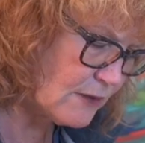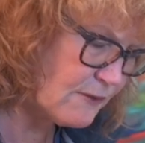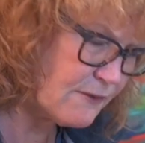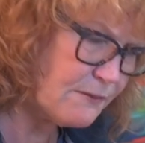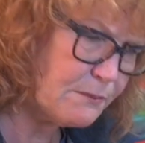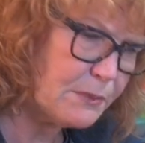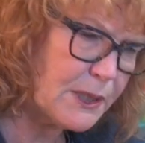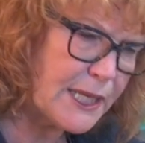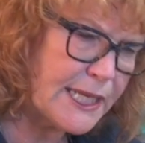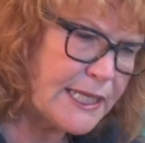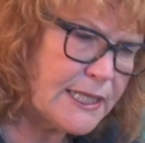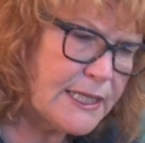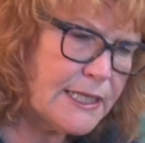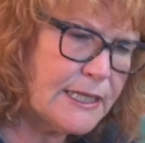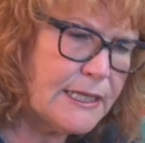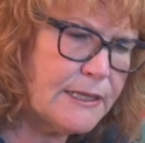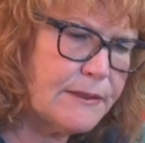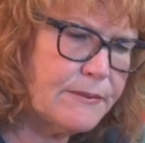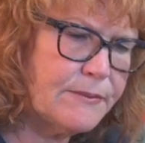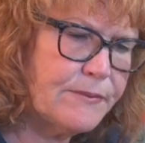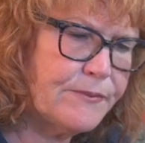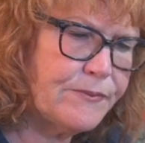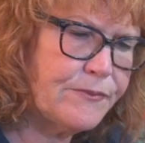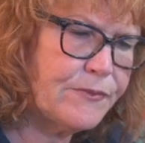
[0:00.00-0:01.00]
of
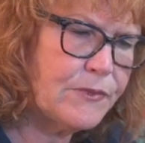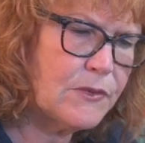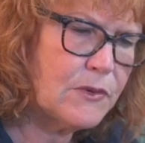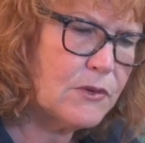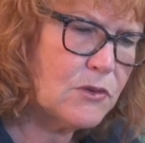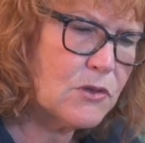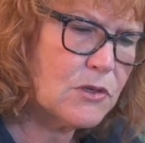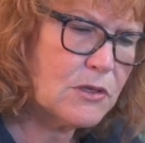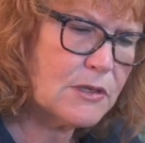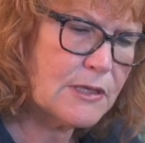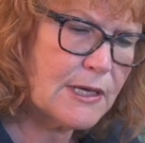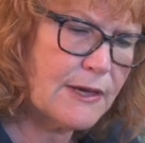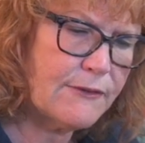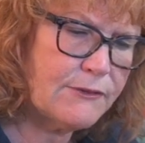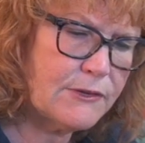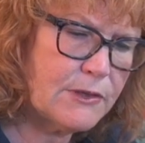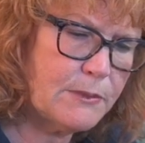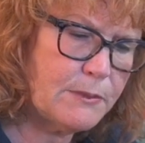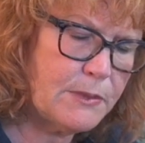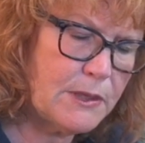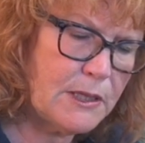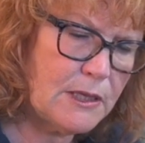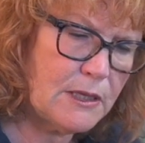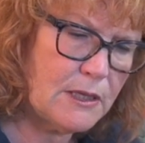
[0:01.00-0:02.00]
blending. You just have
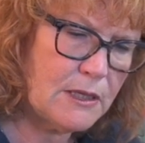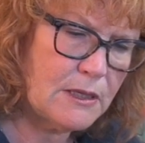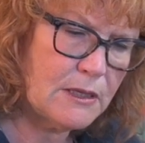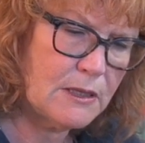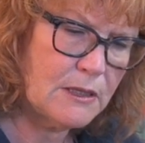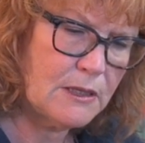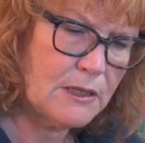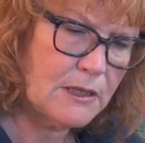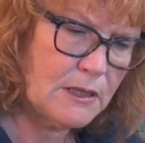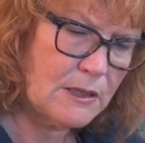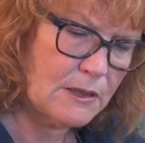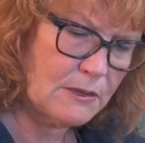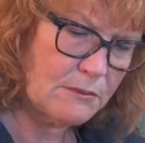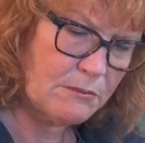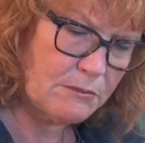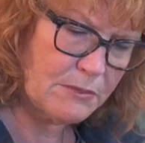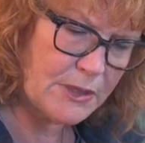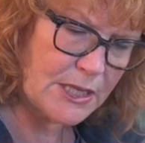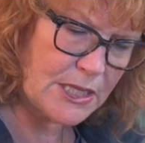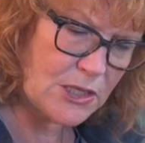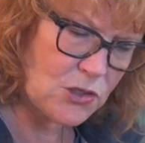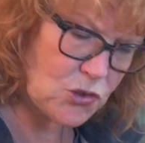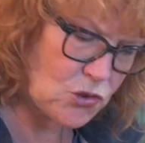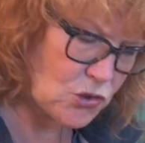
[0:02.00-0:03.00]
to be
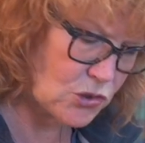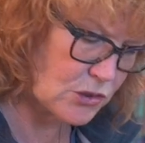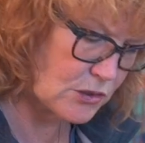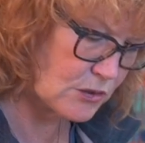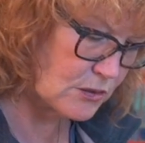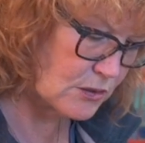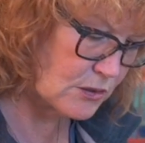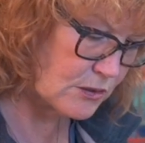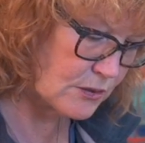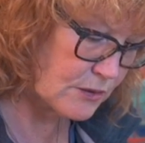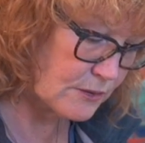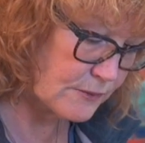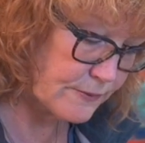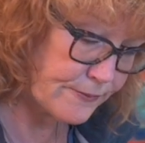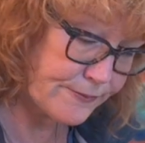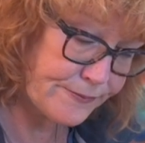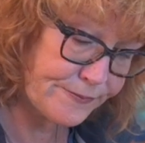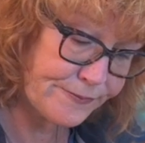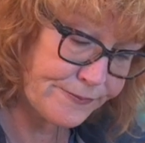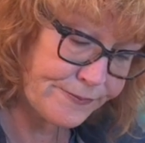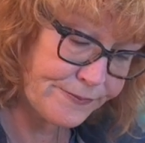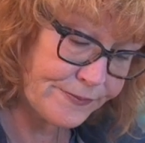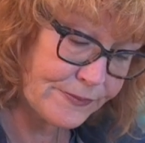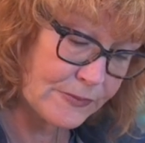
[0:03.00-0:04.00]
patient,
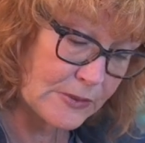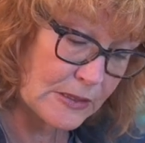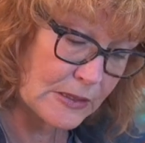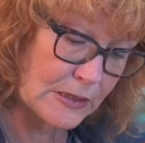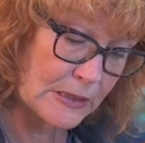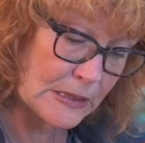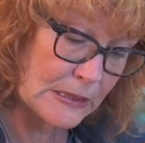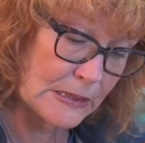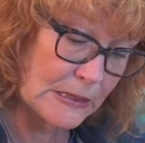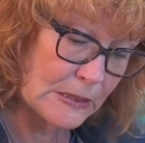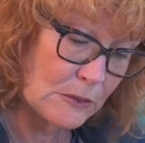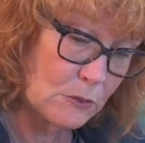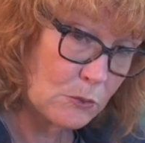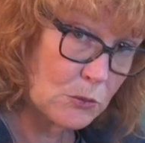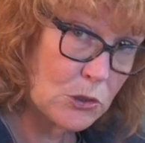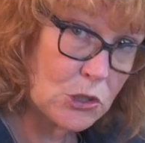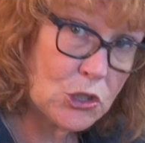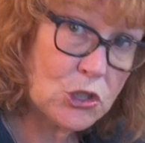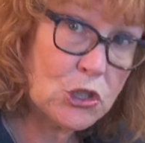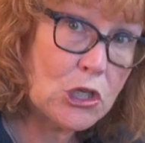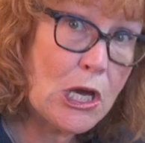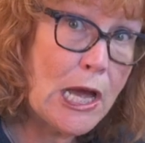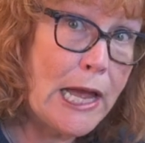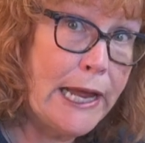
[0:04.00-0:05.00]

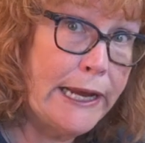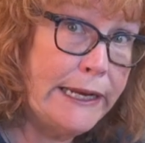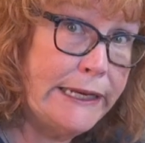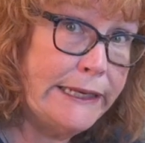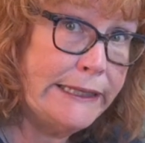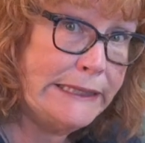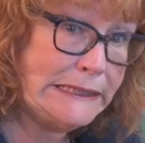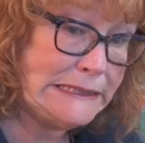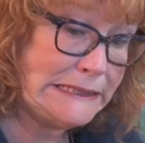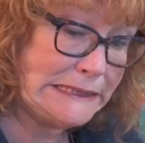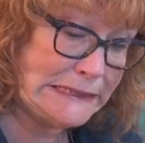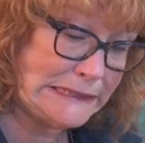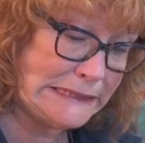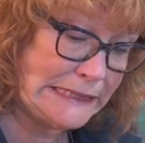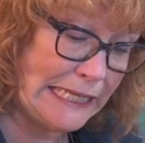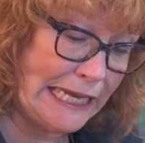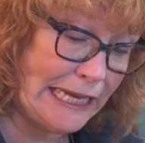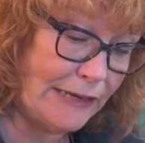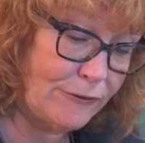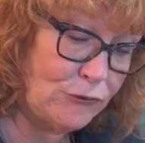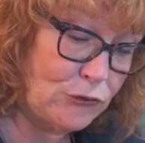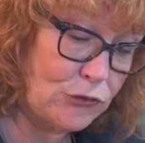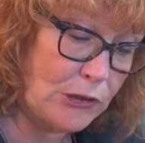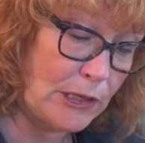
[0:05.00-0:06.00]
which I
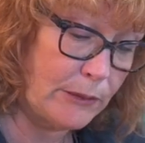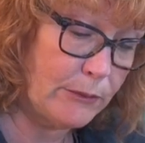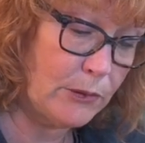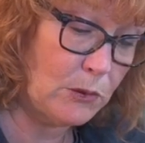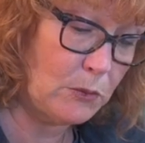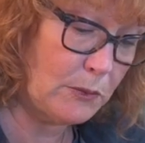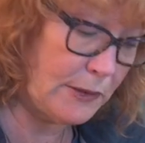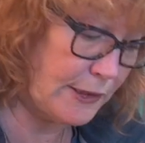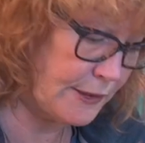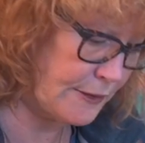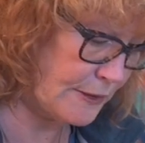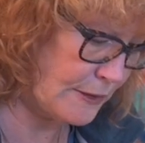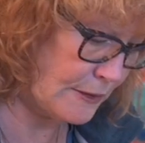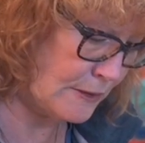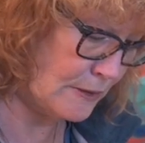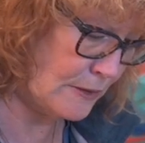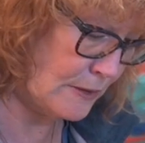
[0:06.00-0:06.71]
have trouble with.